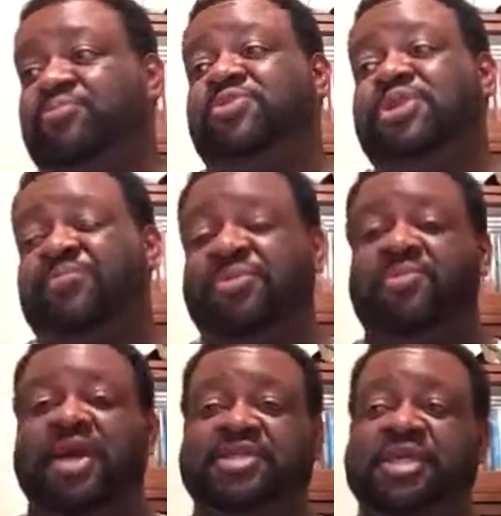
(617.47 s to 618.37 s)
some people
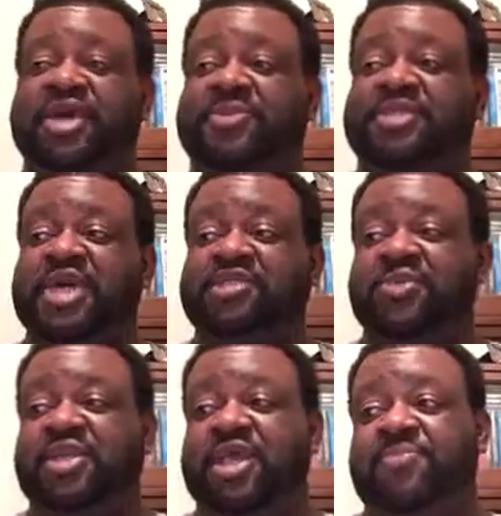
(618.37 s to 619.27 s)
might say that I'm
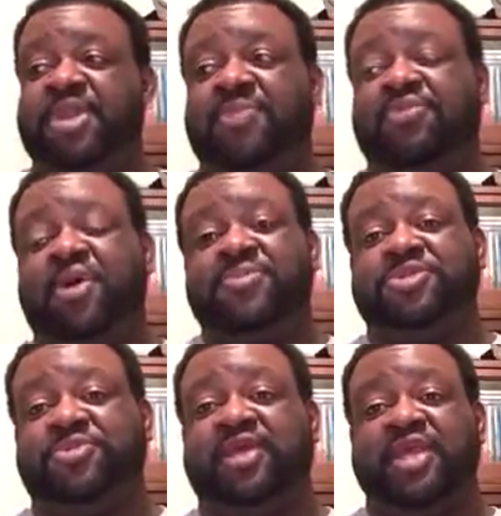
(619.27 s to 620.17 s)
exaggerating that, but I
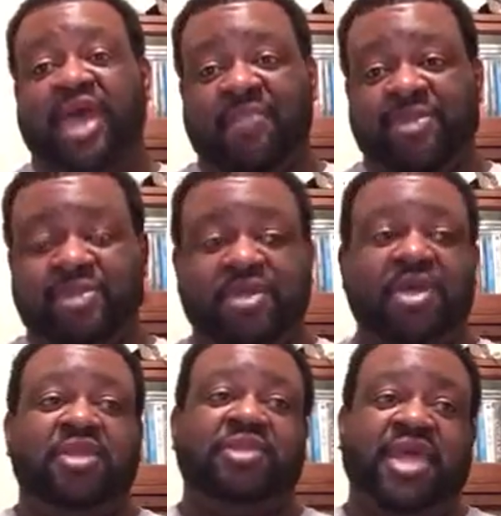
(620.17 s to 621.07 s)
promise you it happened.
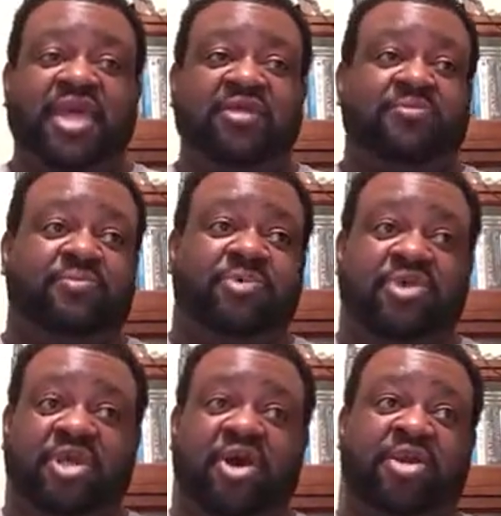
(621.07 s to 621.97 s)
The
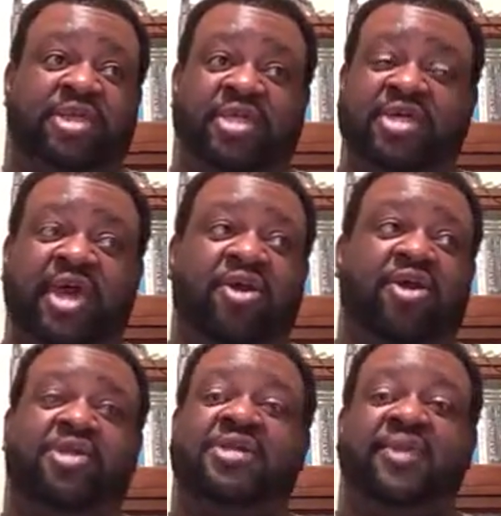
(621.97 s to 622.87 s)
entire
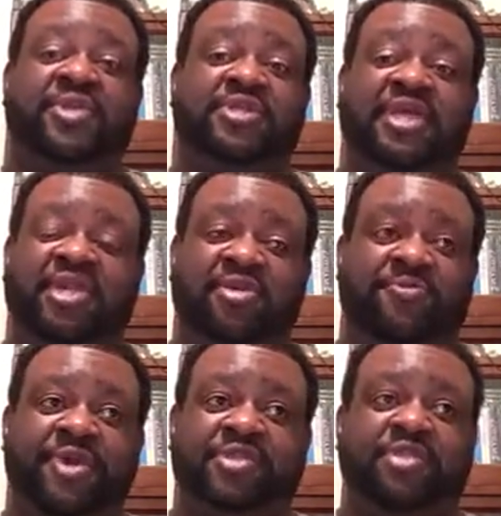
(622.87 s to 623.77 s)
audience gave it a standing
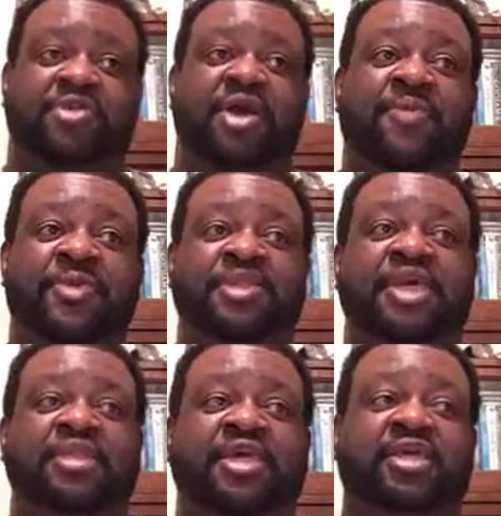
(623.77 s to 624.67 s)
ovation. So
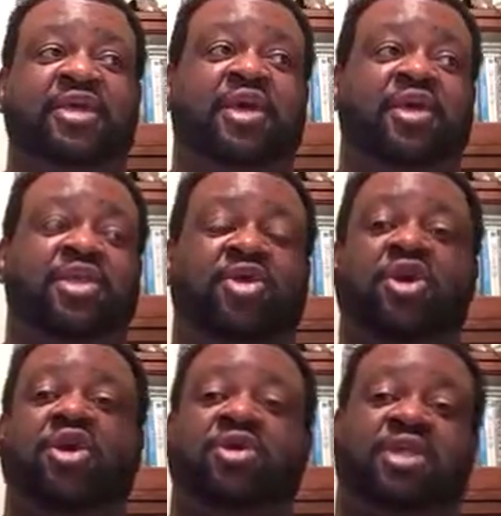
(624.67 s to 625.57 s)
evidently, there
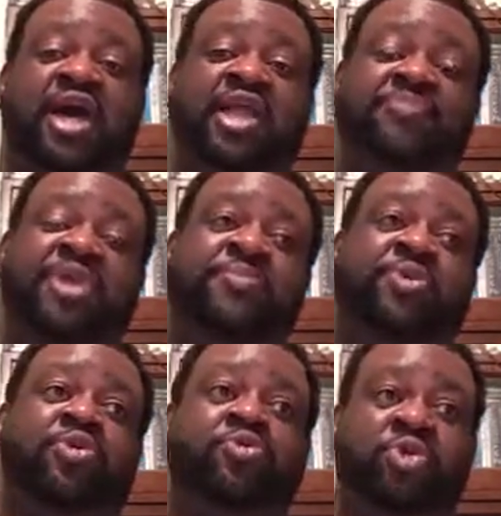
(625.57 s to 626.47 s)
are a lot of
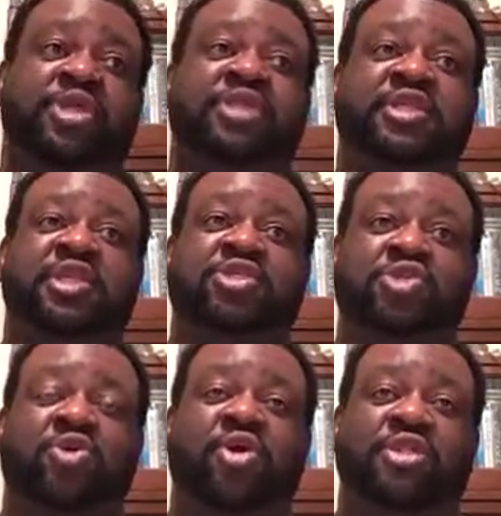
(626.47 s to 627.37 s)
people who really did
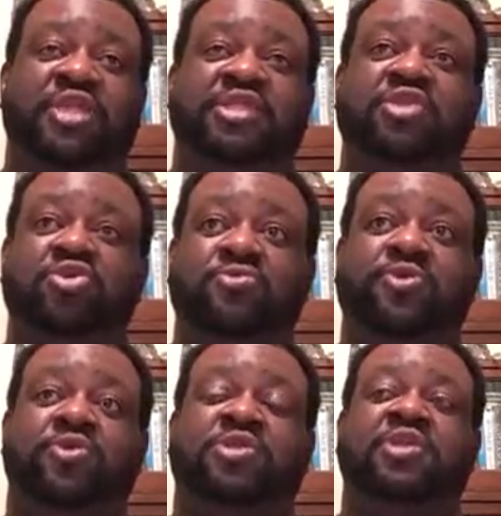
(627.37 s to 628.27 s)
enjoy this new
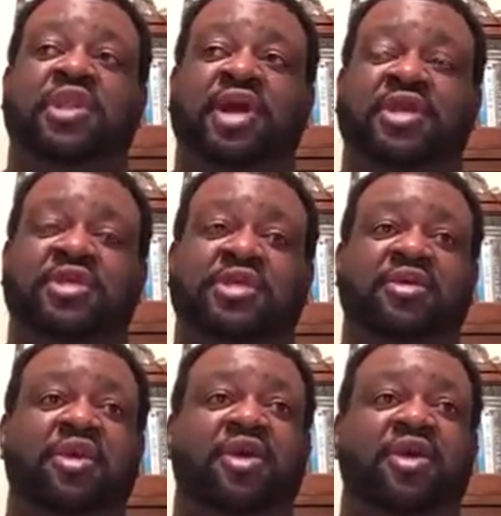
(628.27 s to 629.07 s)
version of The Lion King.